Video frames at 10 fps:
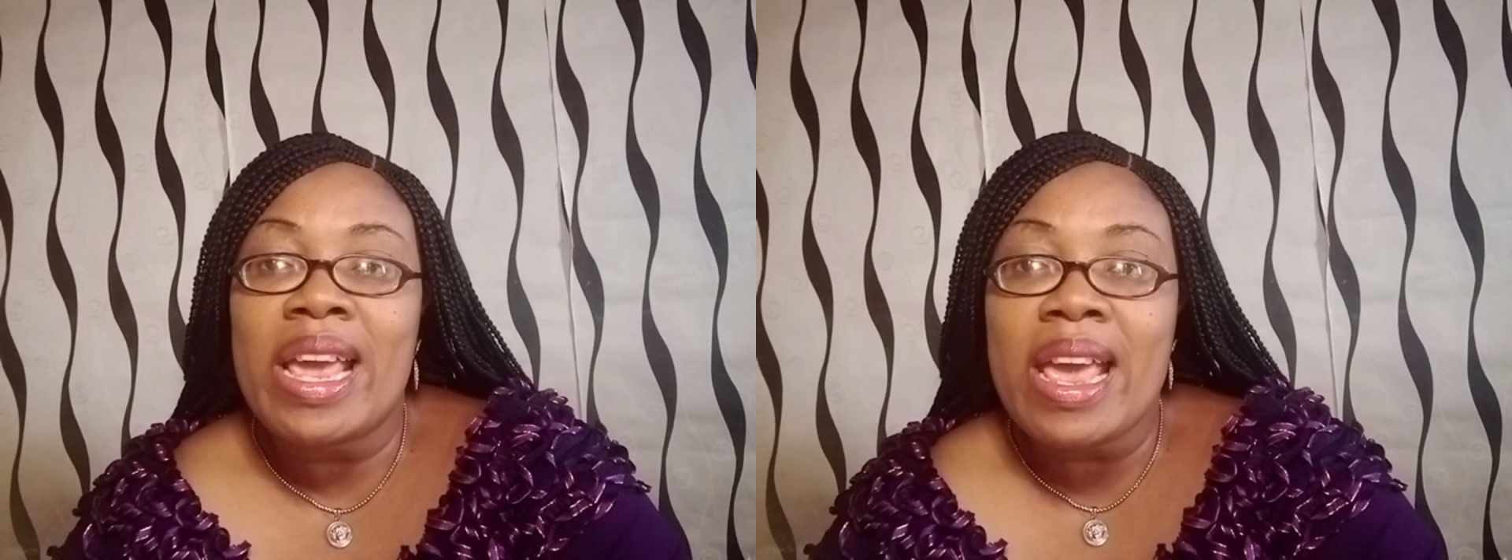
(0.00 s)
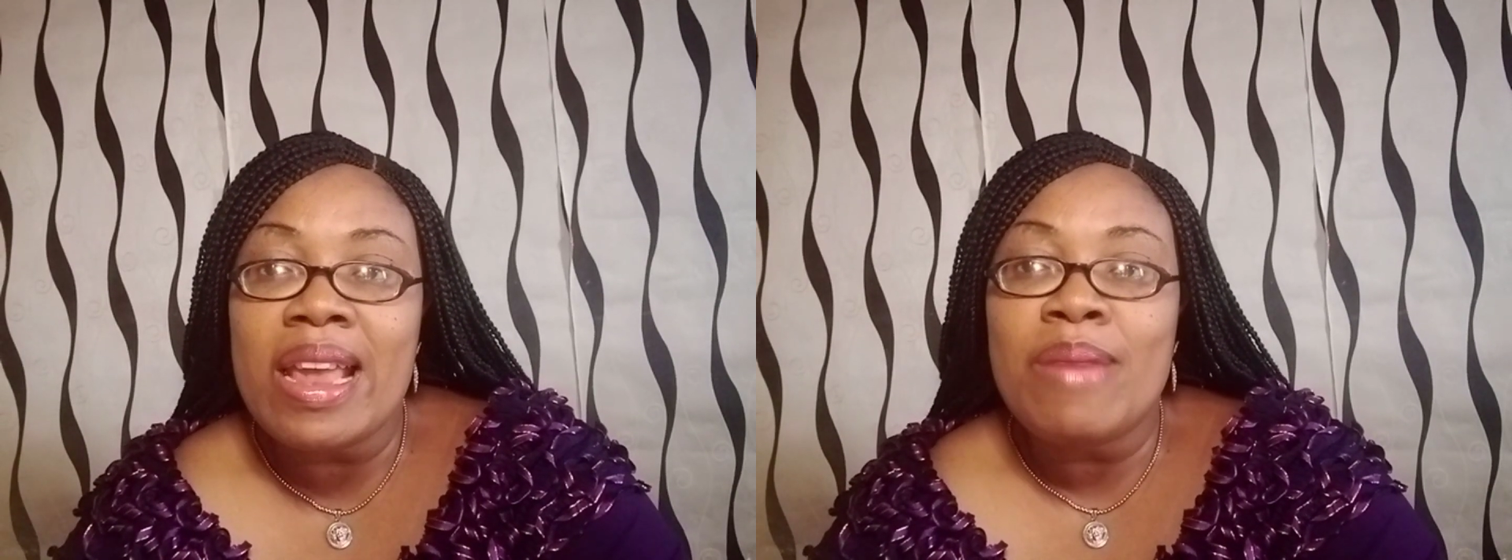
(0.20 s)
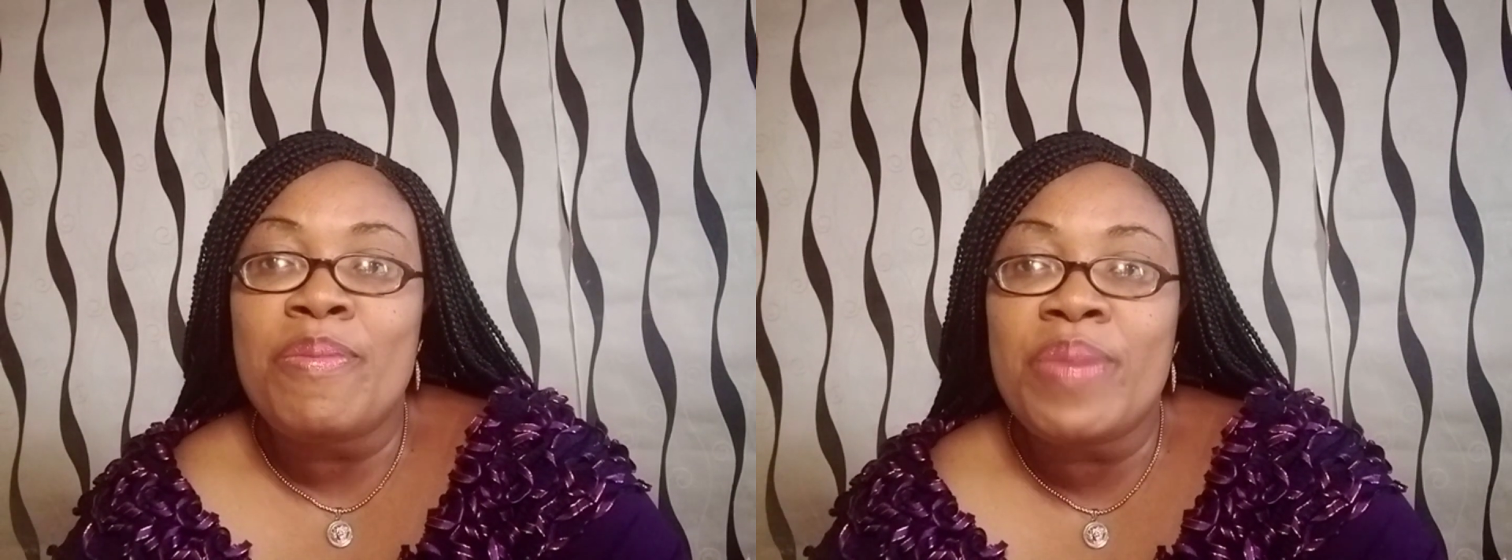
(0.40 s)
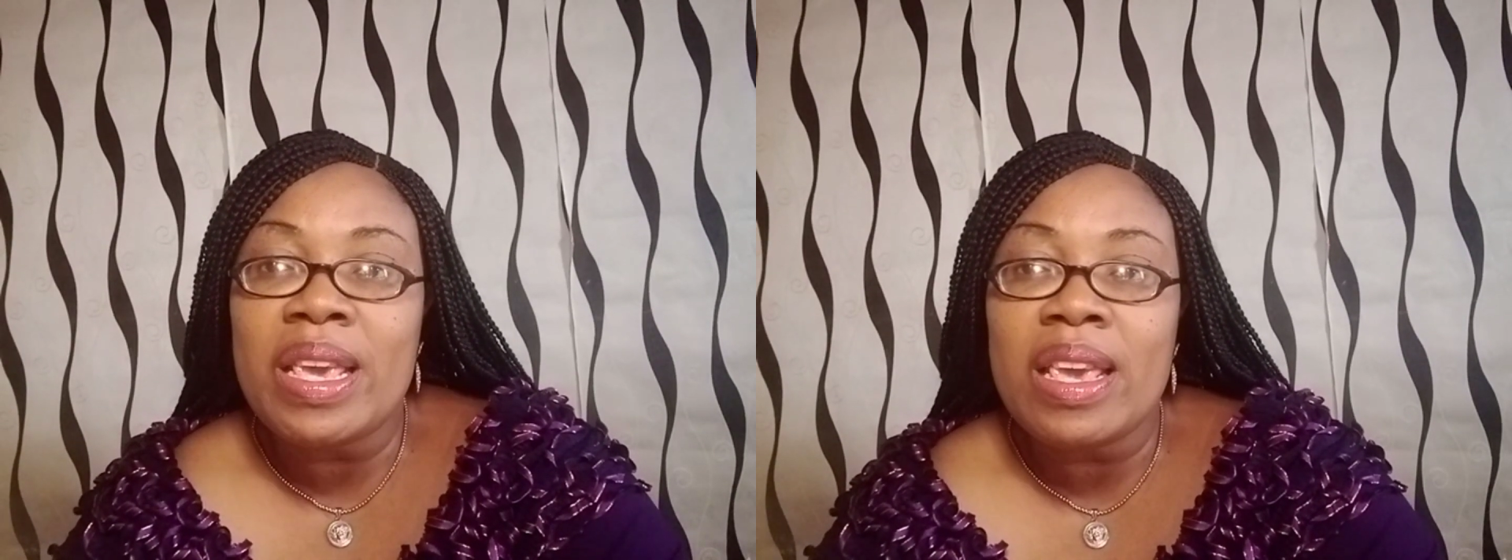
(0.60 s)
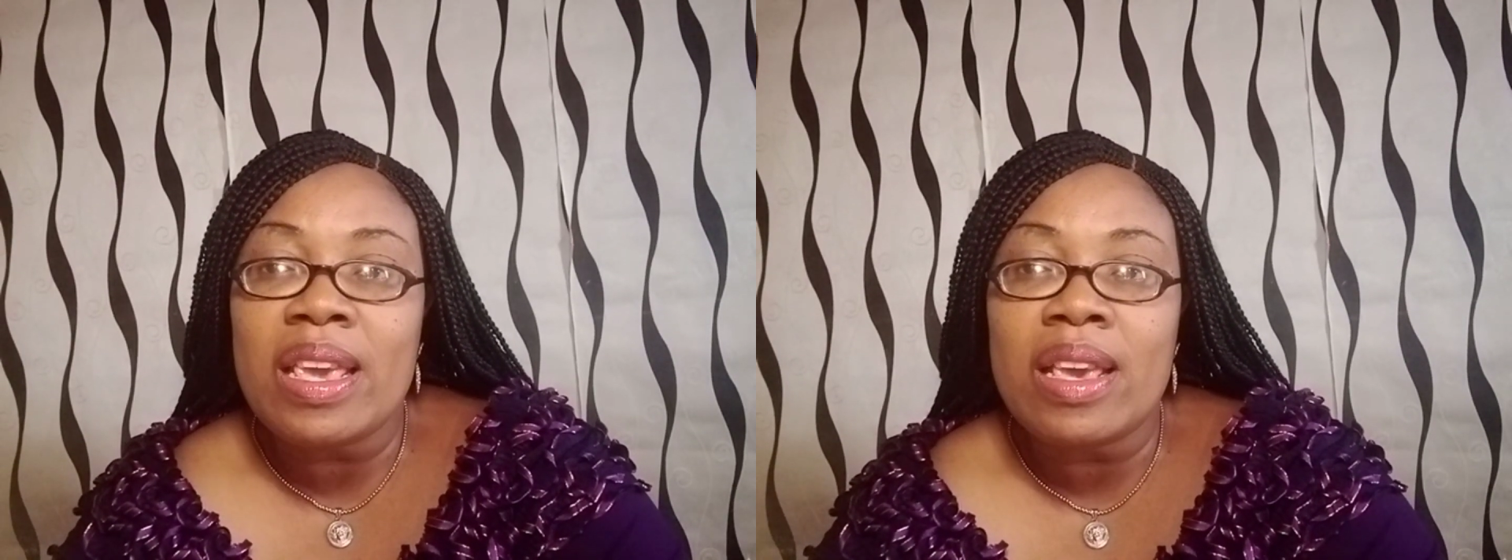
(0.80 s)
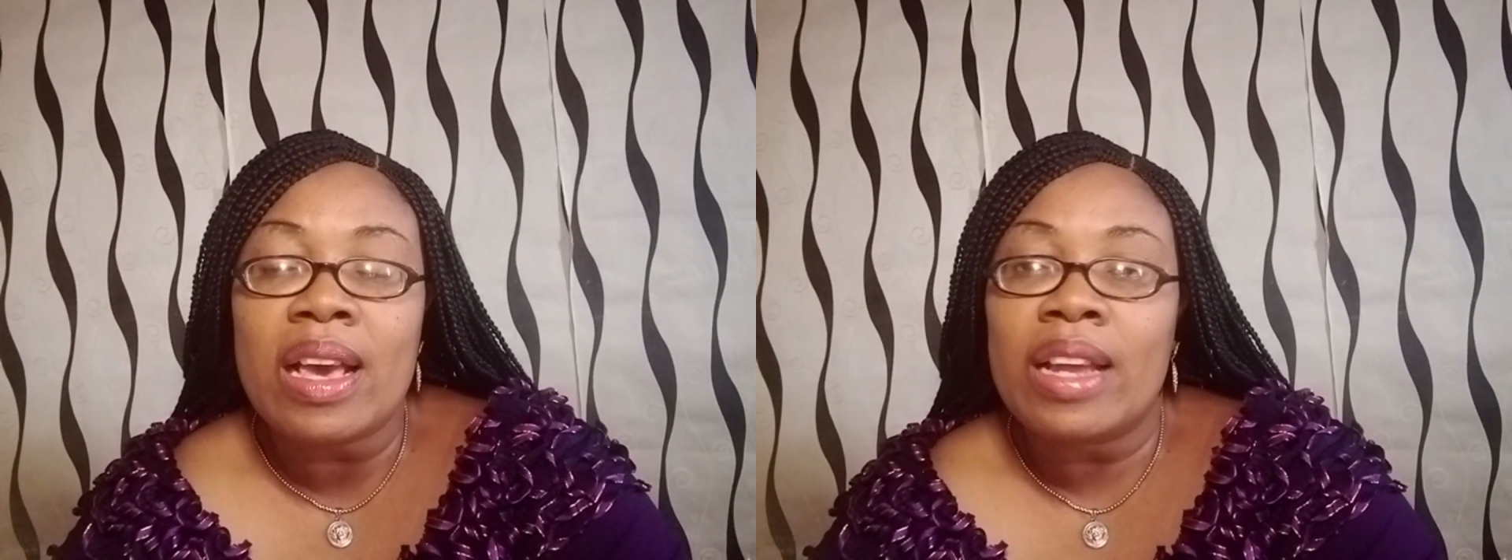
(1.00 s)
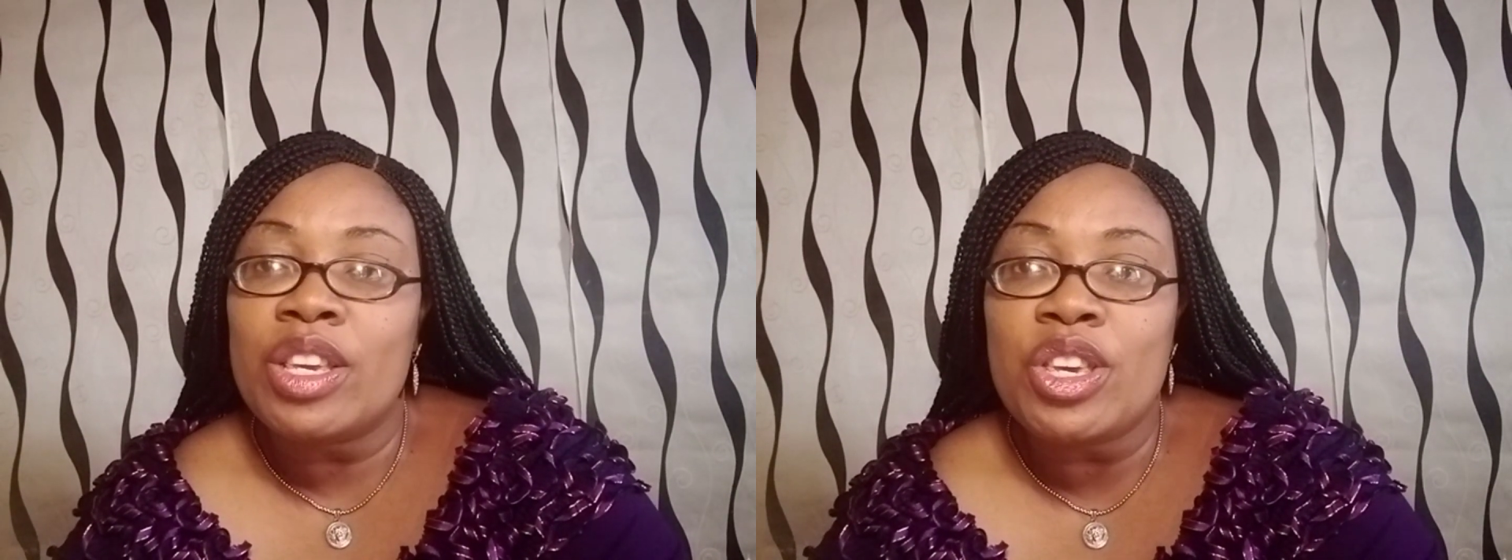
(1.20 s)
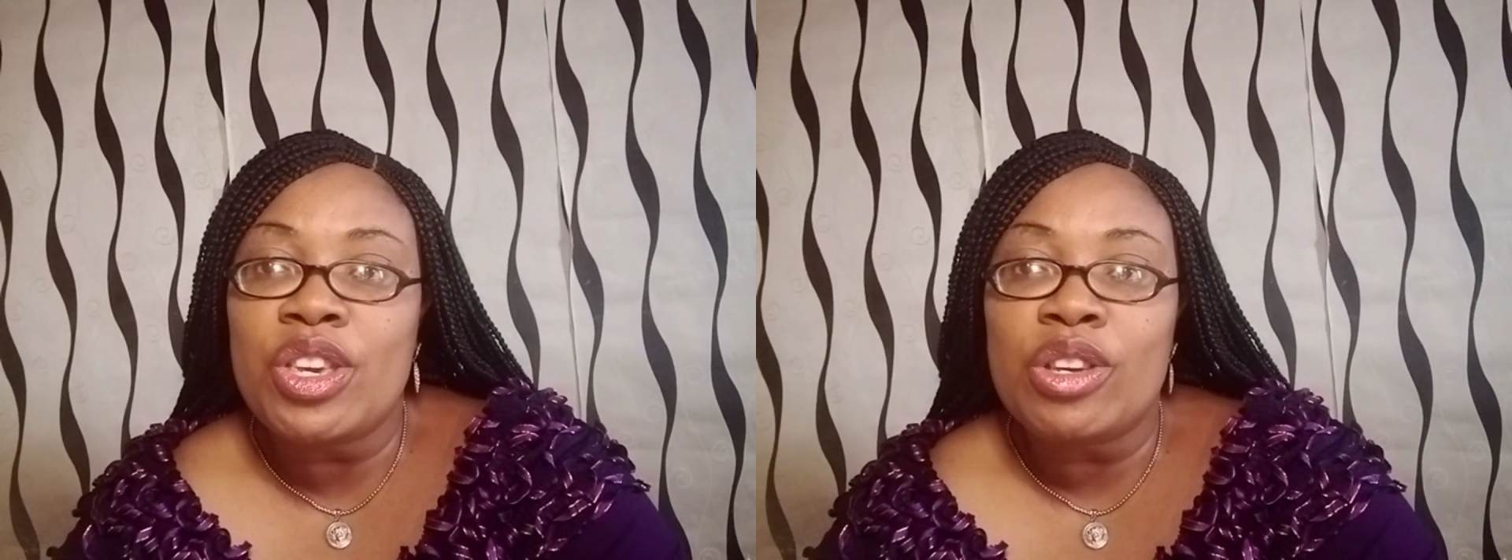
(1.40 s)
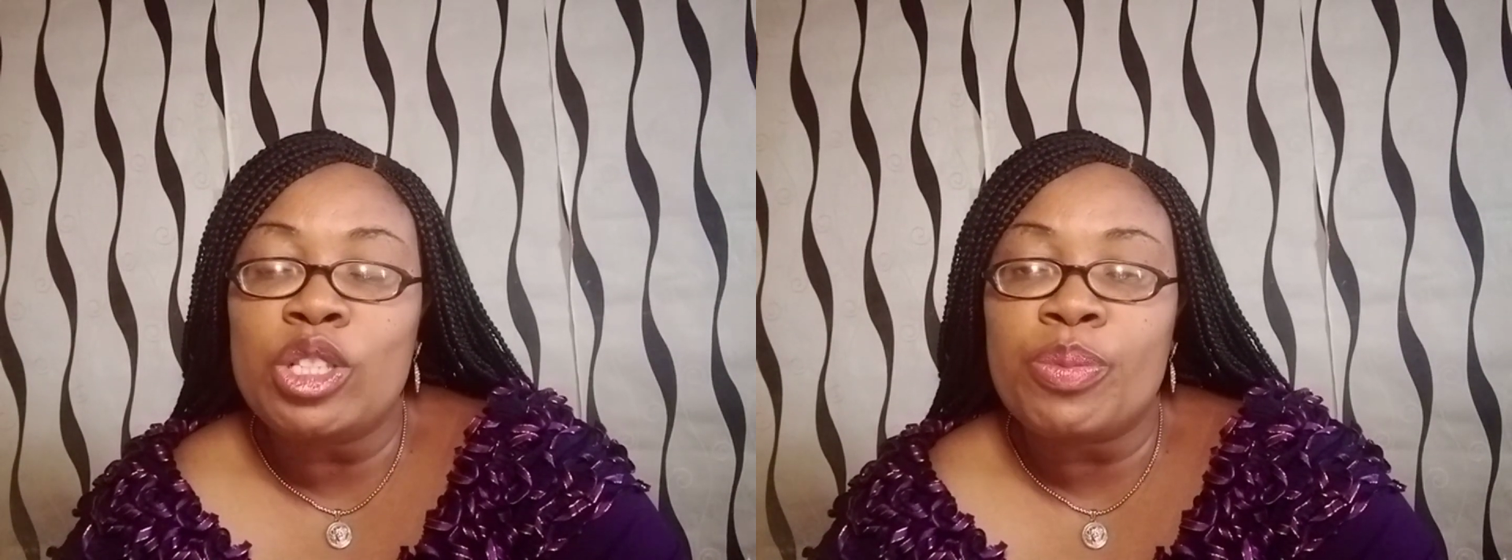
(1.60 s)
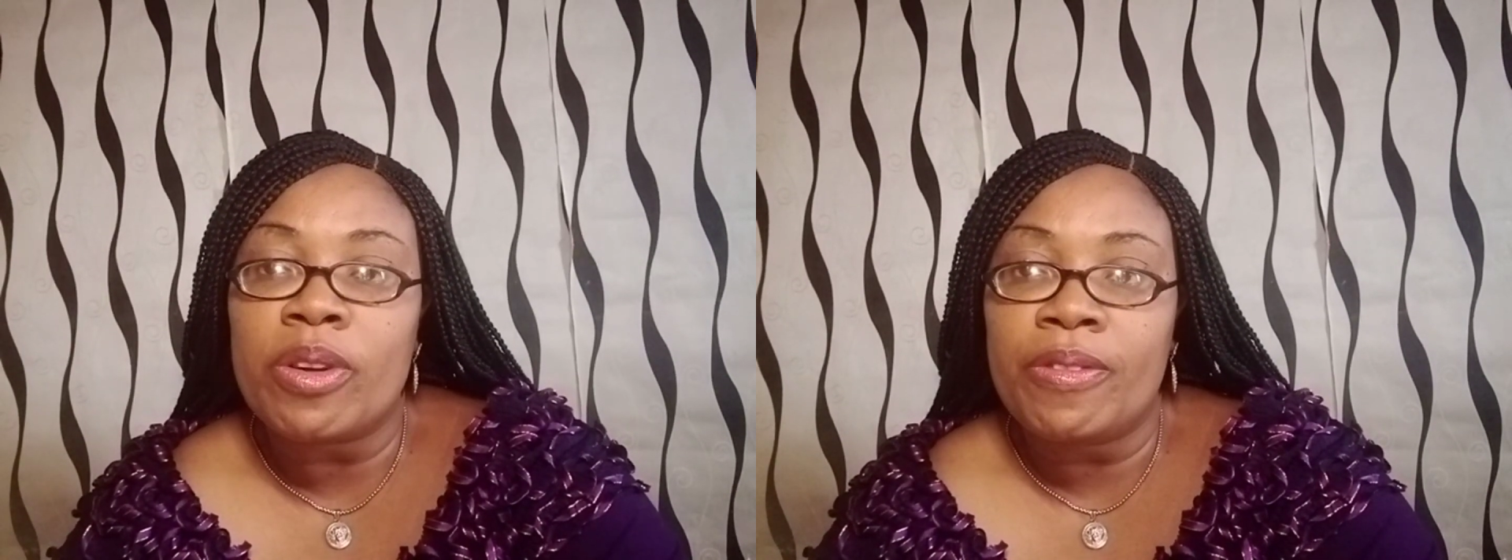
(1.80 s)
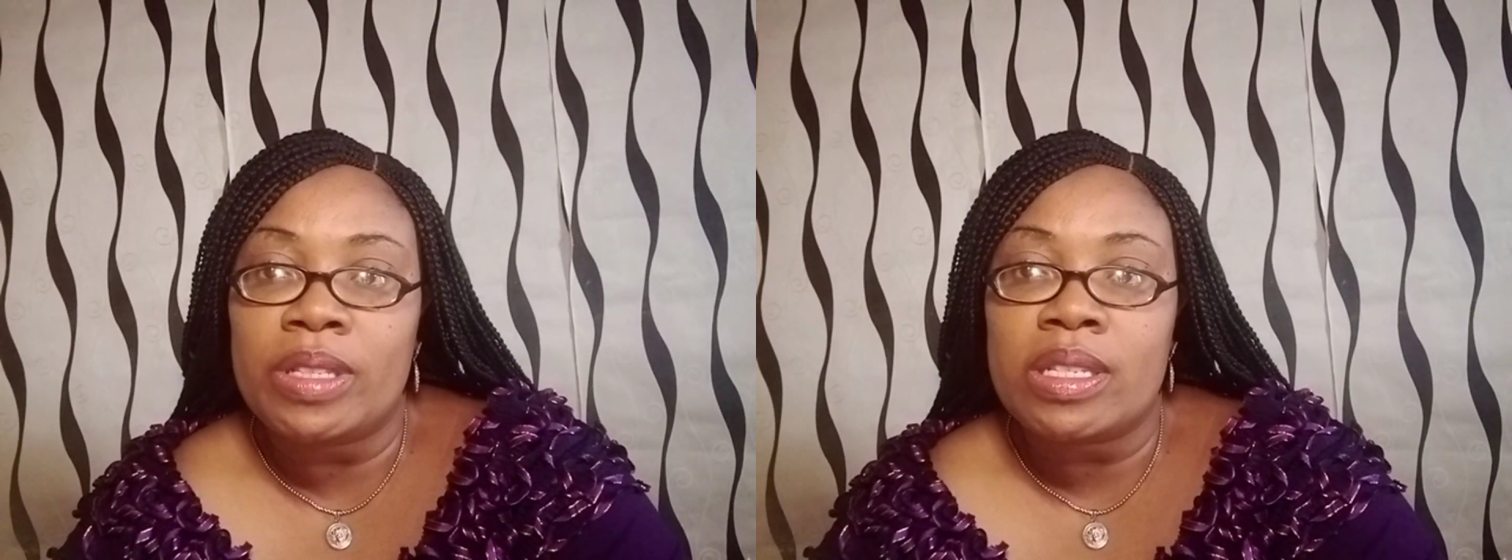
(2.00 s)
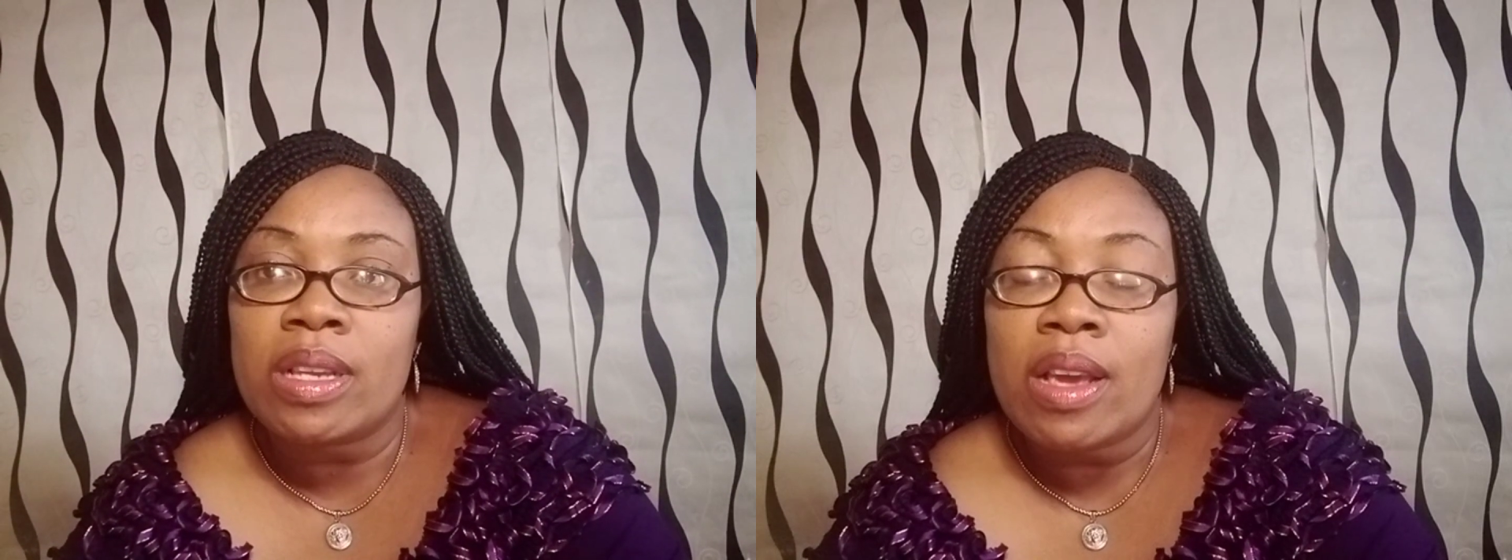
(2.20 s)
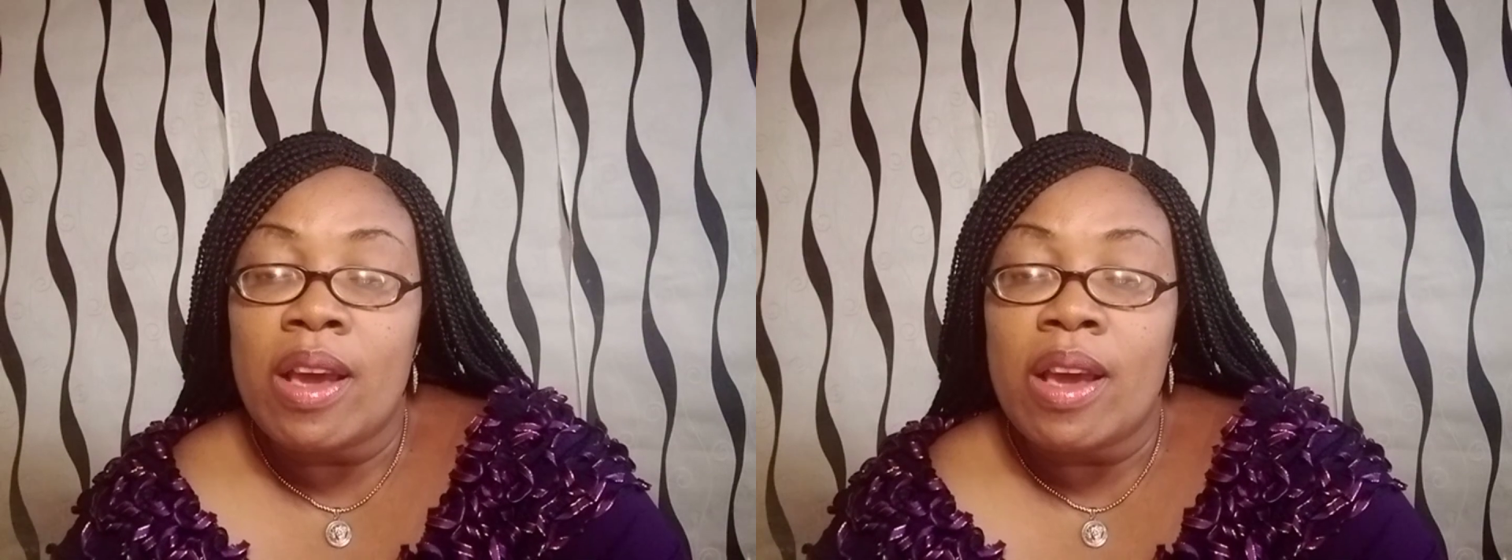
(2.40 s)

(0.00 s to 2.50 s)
earn big and huge profit